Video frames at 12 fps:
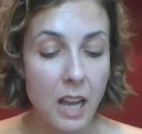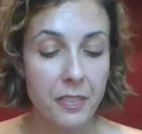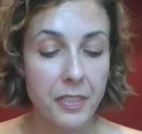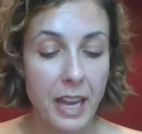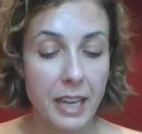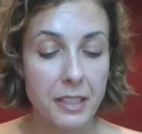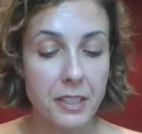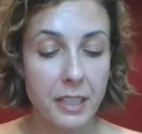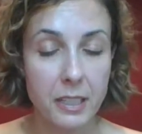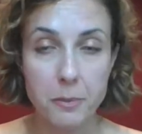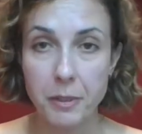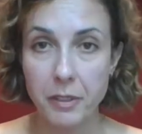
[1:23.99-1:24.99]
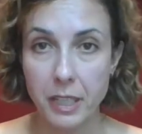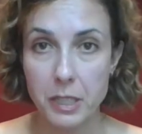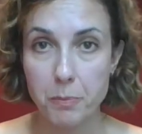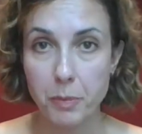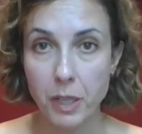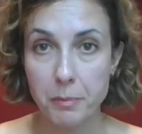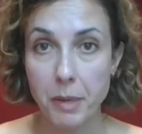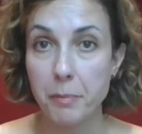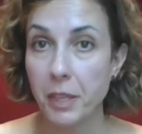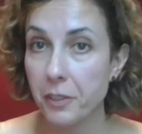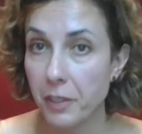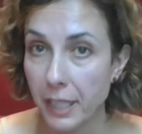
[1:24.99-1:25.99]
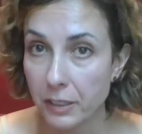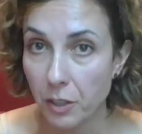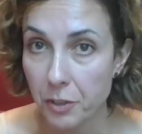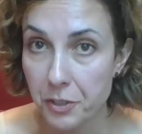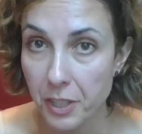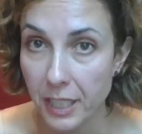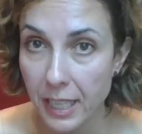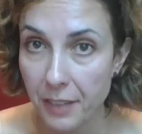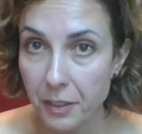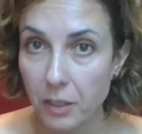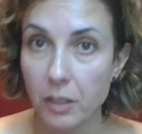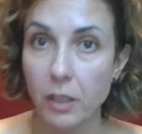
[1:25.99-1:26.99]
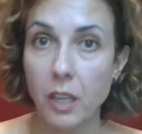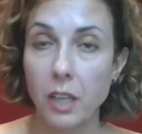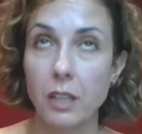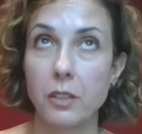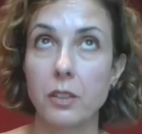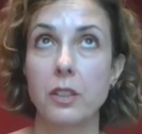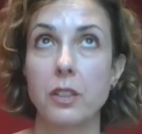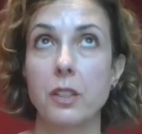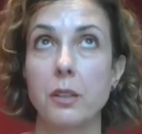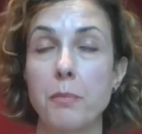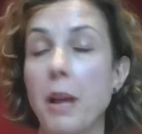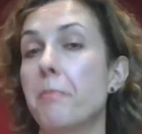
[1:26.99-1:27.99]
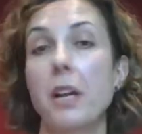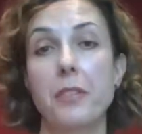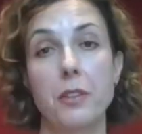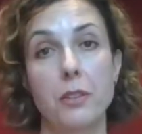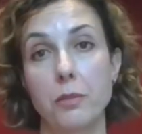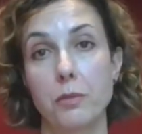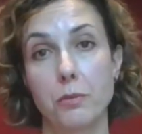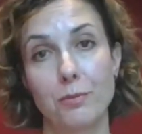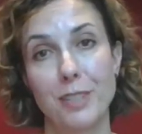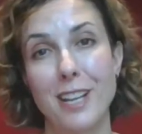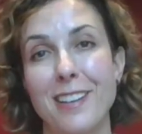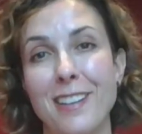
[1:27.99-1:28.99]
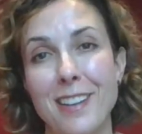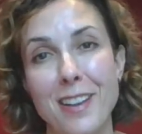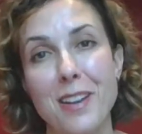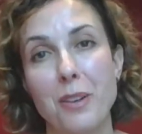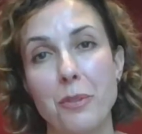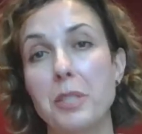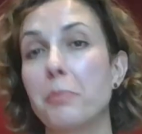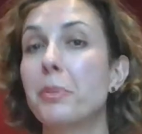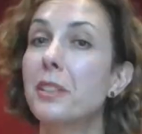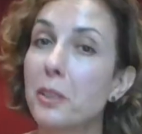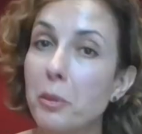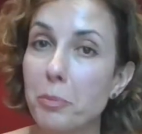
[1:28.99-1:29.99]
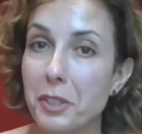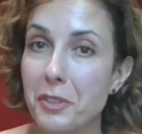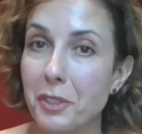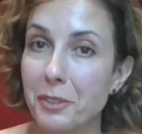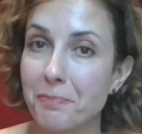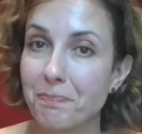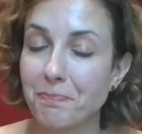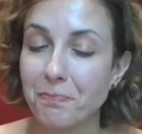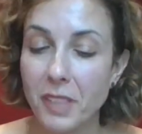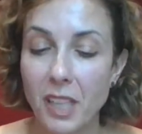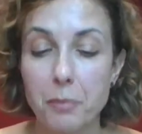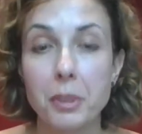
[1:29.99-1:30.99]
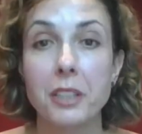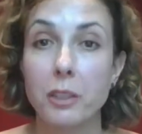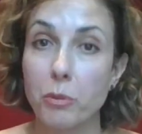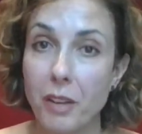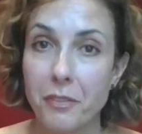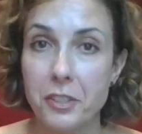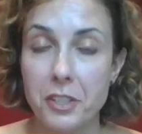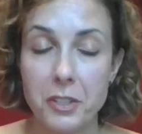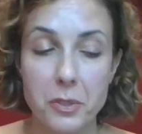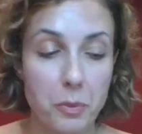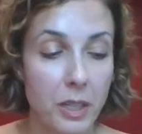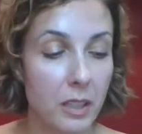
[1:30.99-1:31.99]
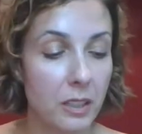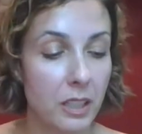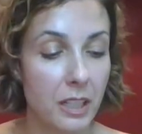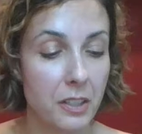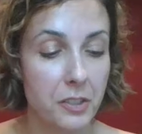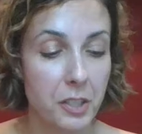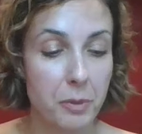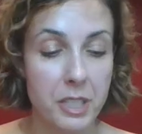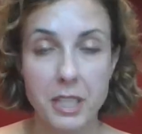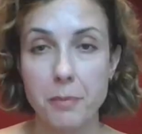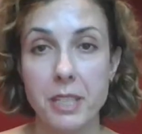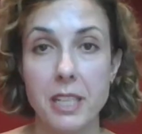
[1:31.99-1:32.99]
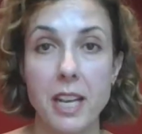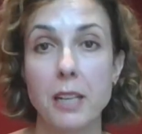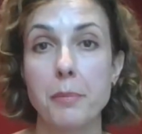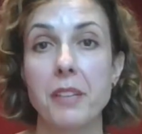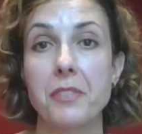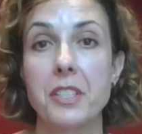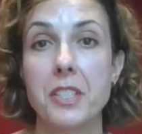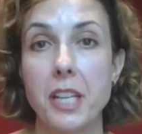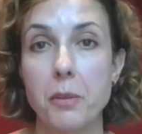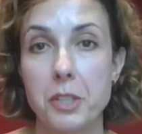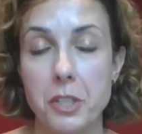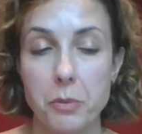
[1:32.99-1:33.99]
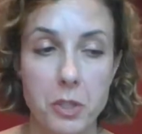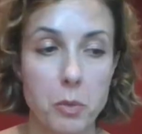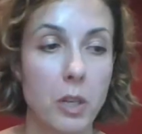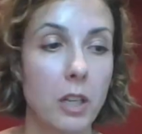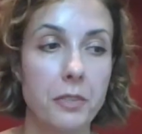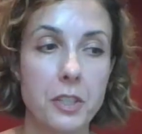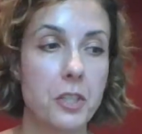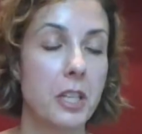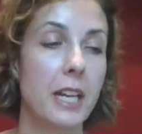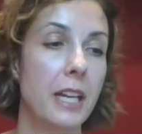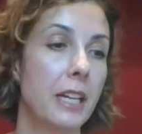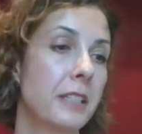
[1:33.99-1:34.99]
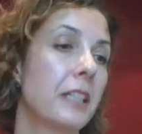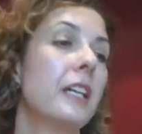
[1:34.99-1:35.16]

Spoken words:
That experience brought my mother and I closer together. My mother was a political prisoner, political refugee as well. She was deemed an enemy of the state when she was 12, and she had